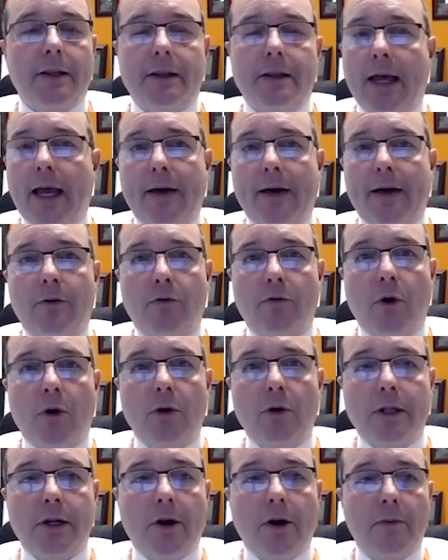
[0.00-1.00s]
They have a
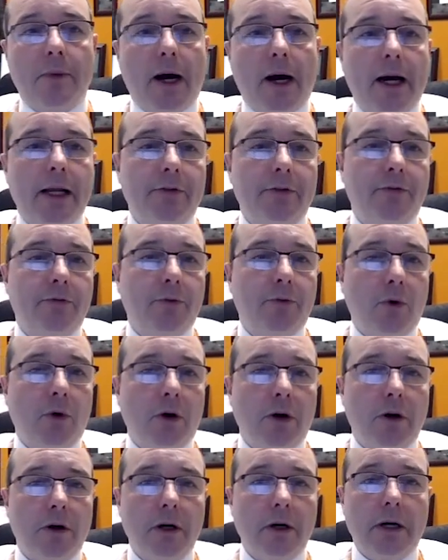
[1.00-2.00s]
role in our body
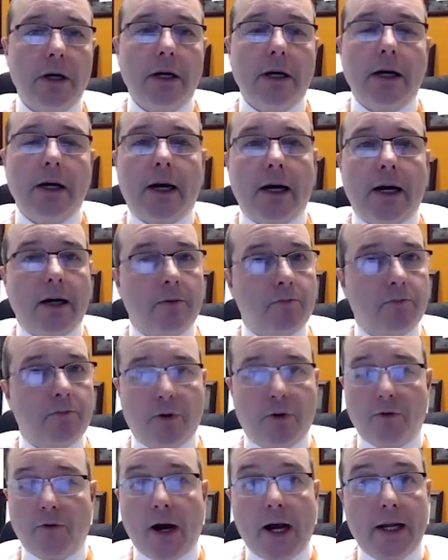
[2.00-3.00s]
for
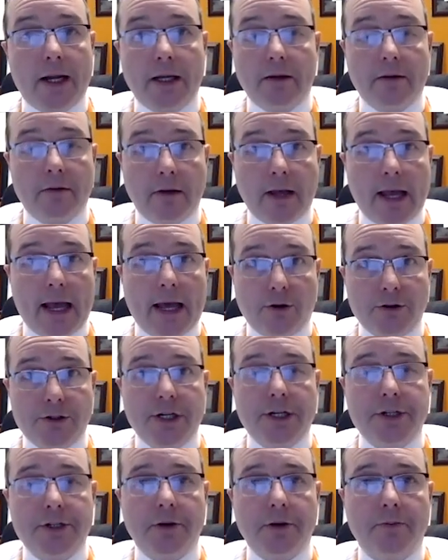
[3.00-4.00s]
providing
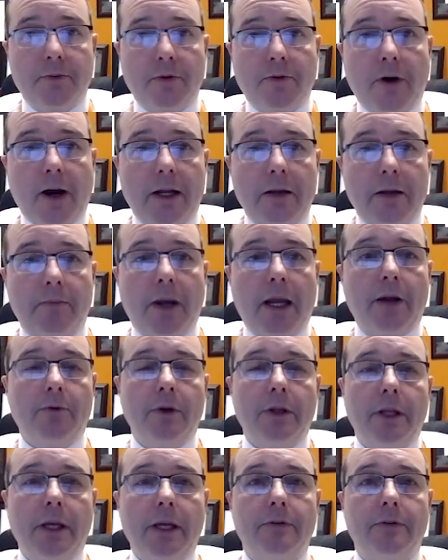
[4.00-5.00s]
analgesia, providing
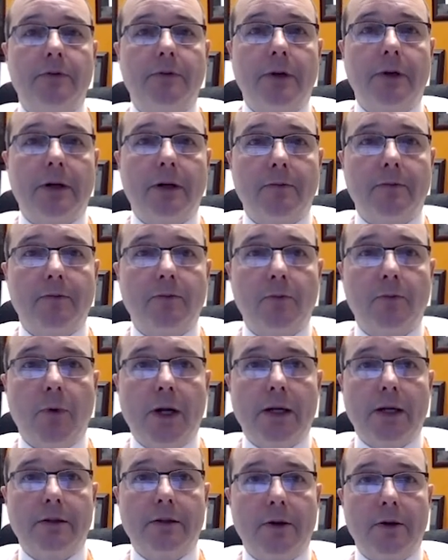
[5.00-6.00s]
pain relief
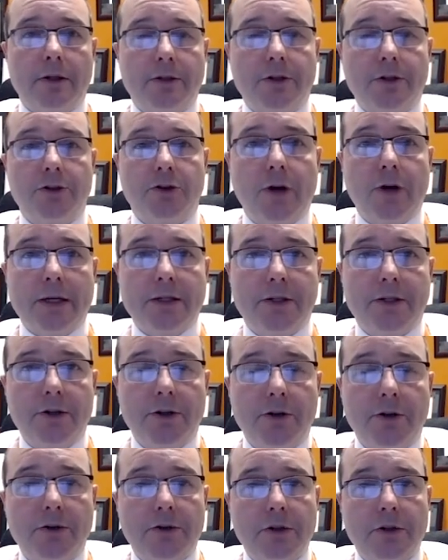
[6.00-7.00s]
when there's a
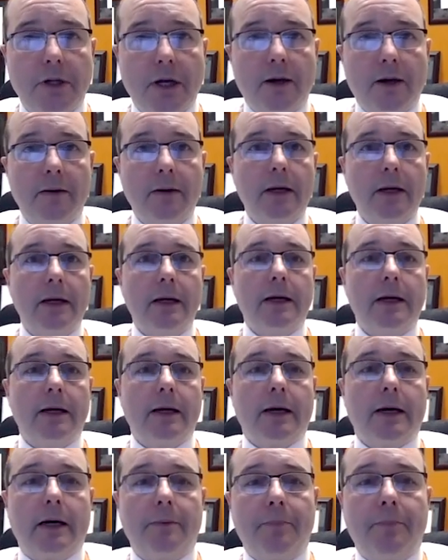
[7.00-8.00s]
stress-induced
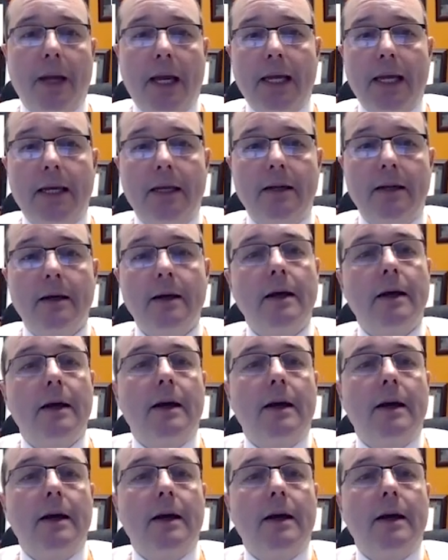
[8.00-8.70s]
pain.